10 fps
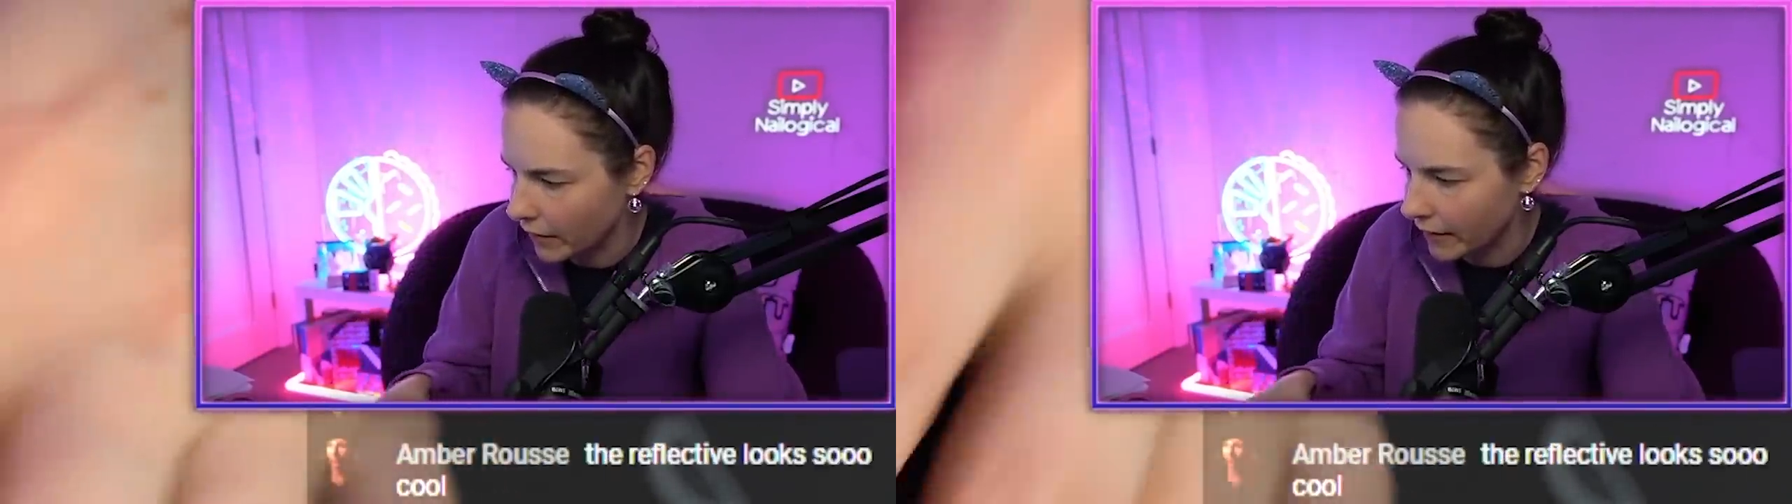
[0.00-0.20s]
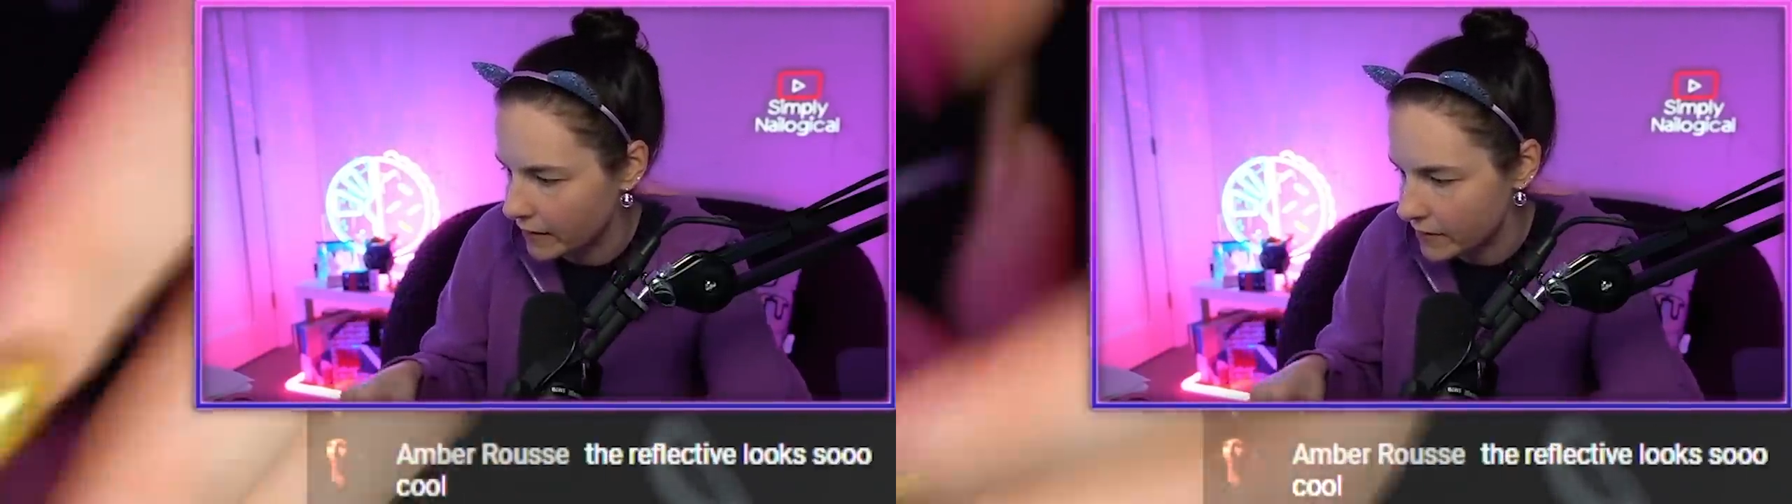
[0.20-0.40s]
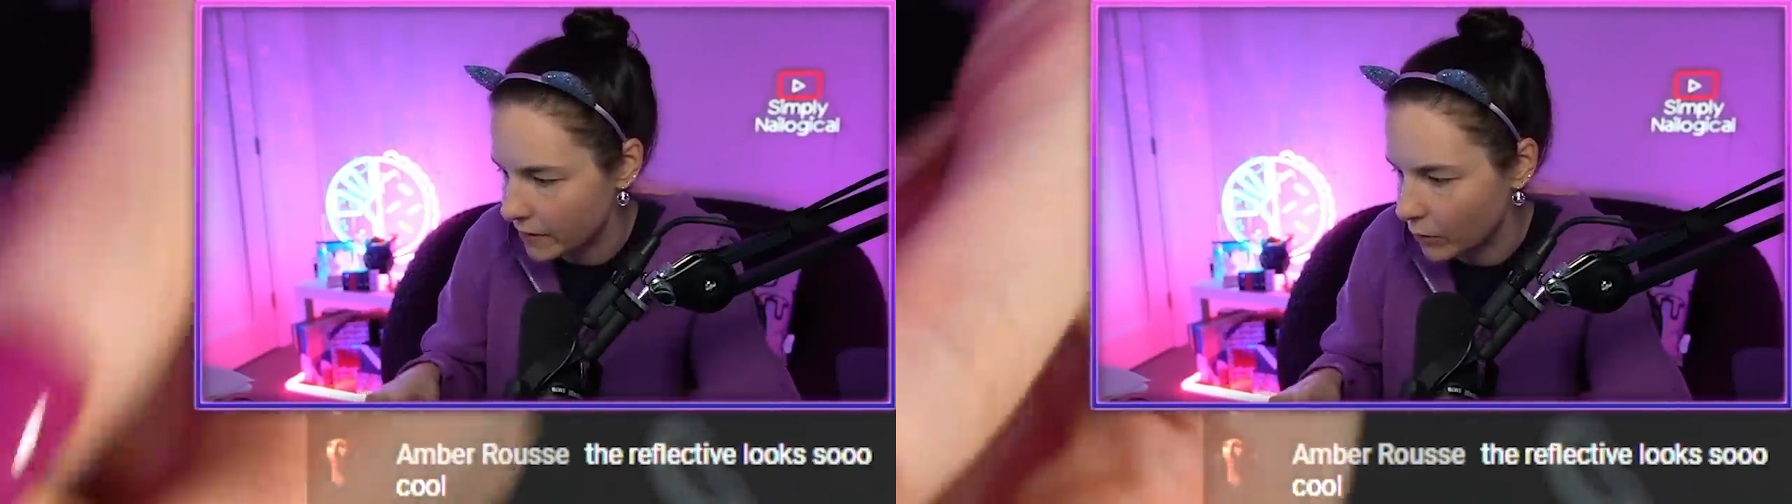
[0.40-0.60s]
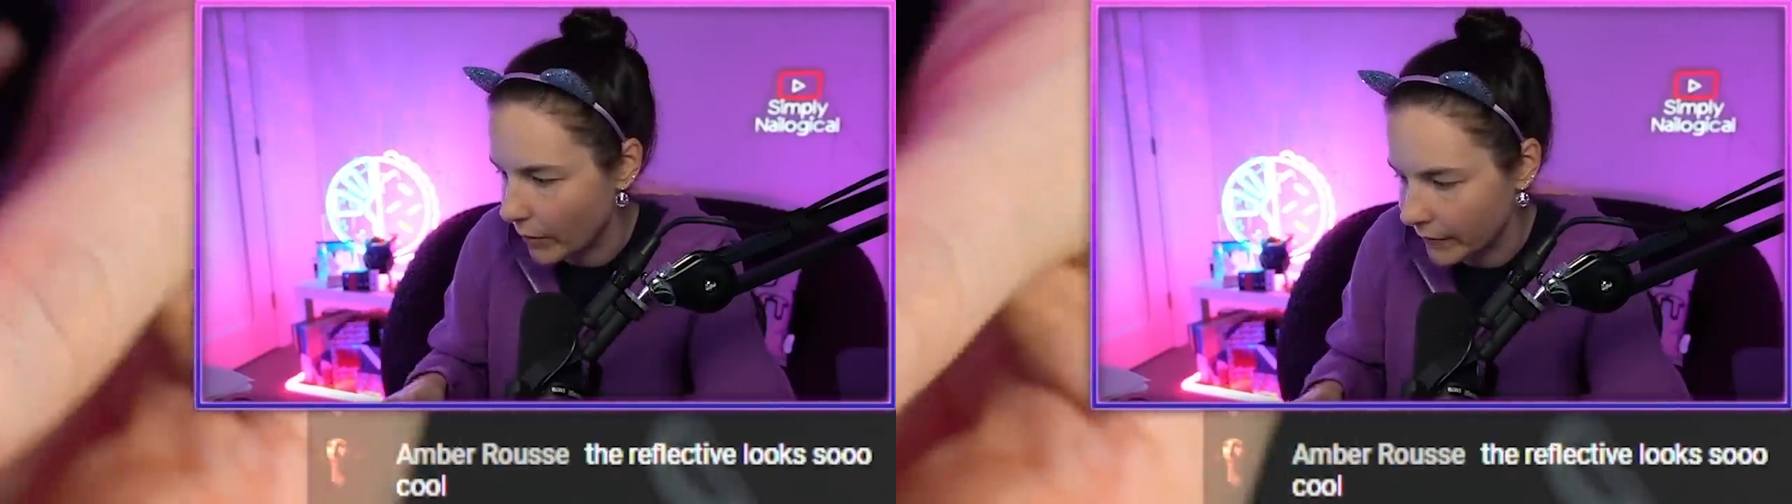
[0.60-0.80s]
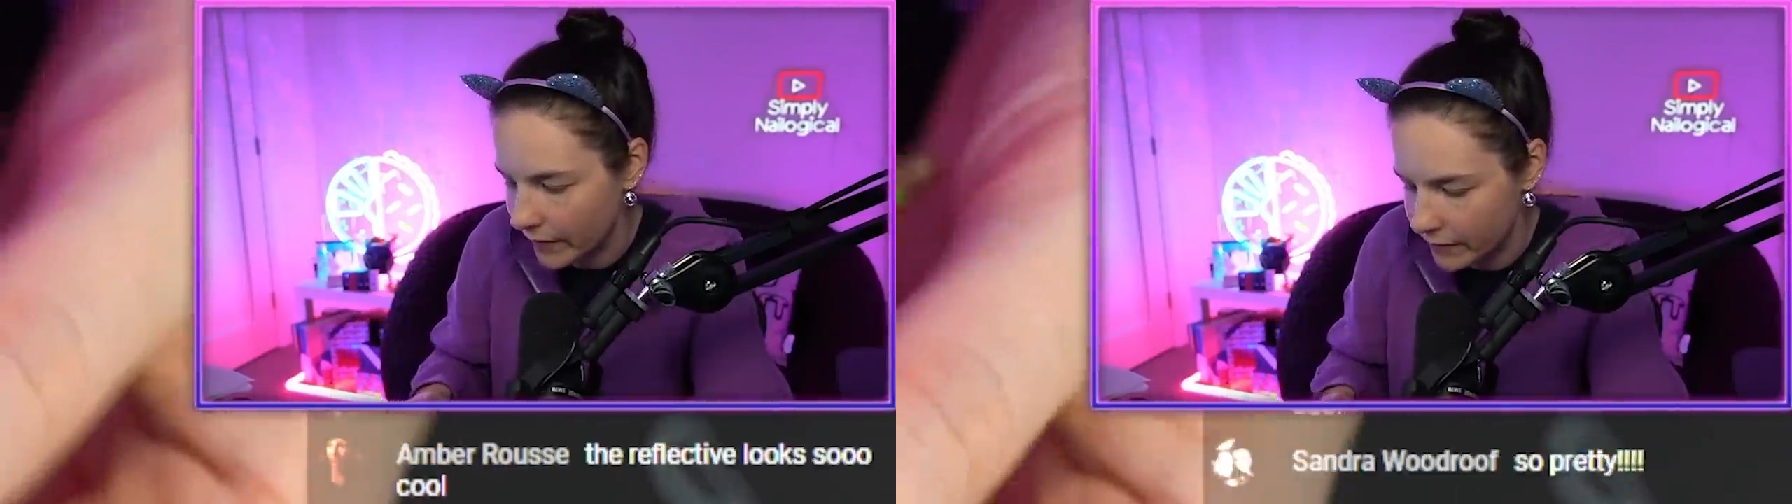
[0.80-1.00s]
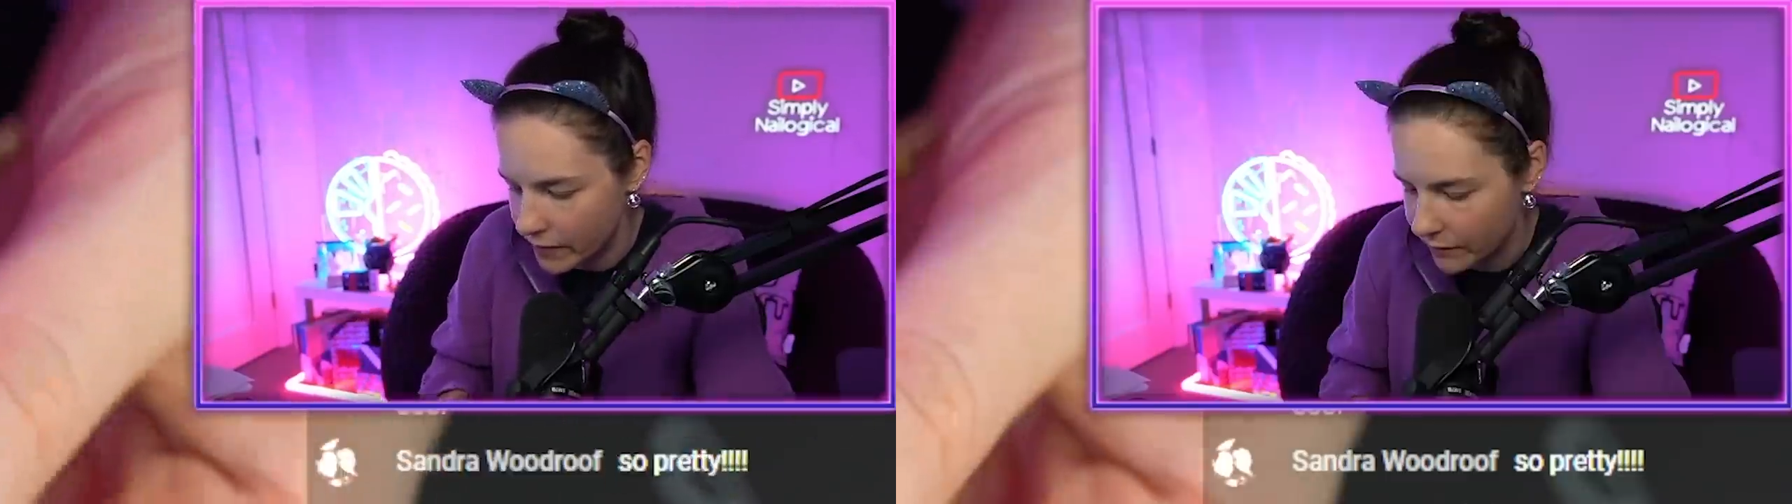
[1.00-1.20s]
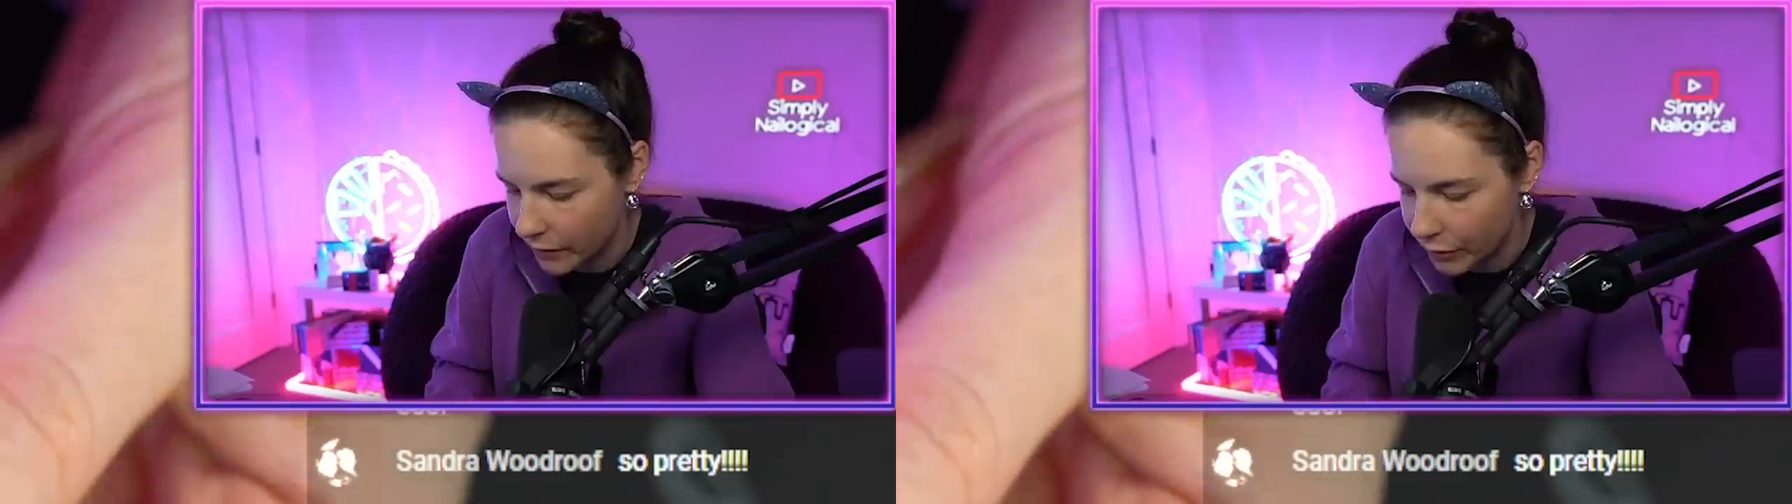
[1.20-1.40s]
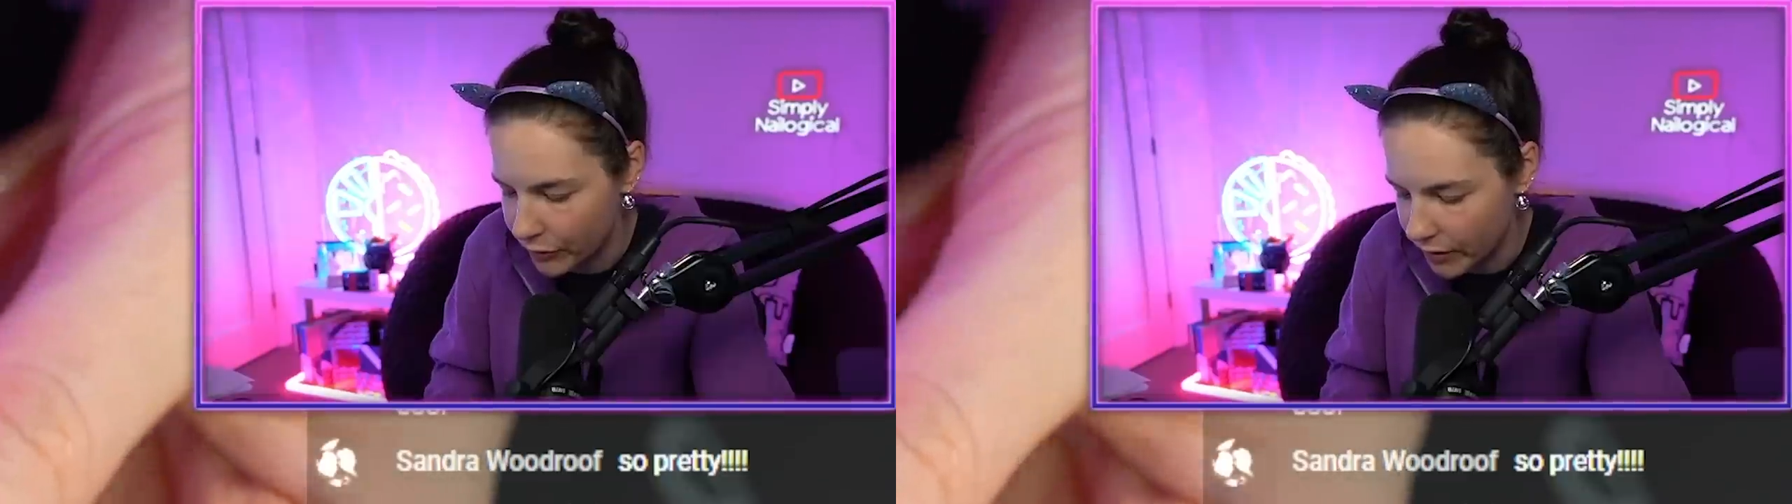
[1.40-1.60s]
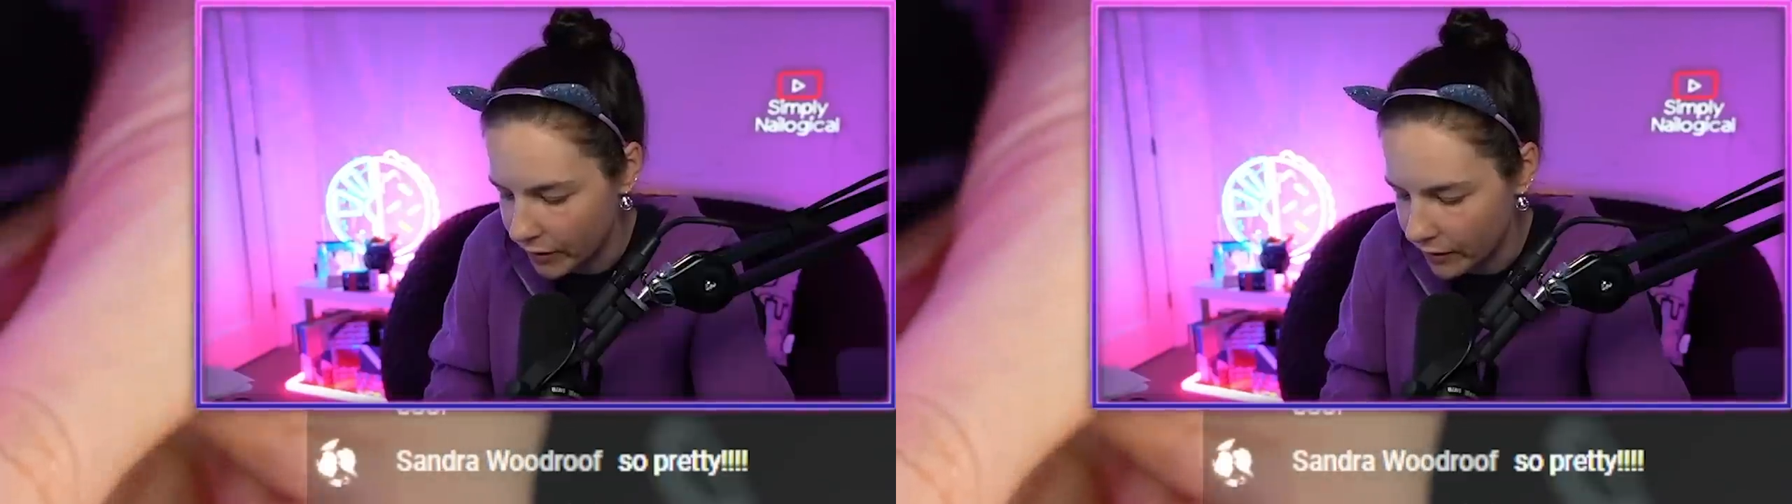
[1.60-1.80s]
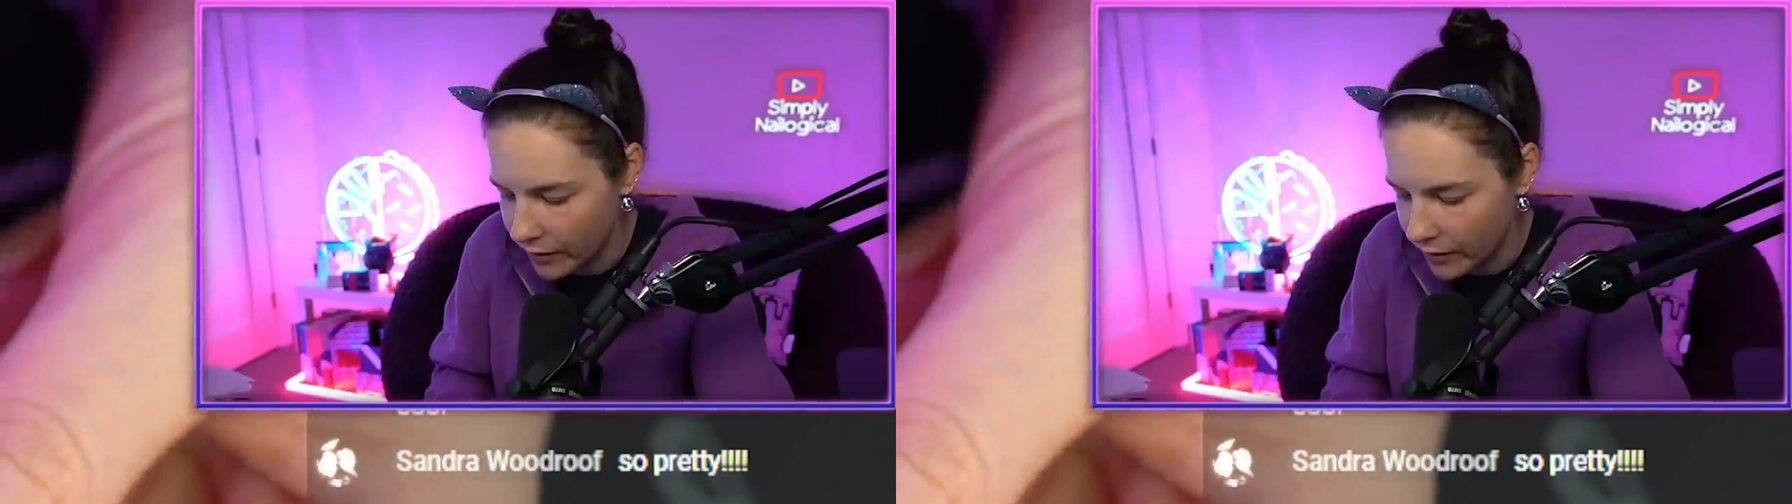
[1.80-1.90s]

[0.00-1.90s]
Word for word: I guess the equivalent of Lunar.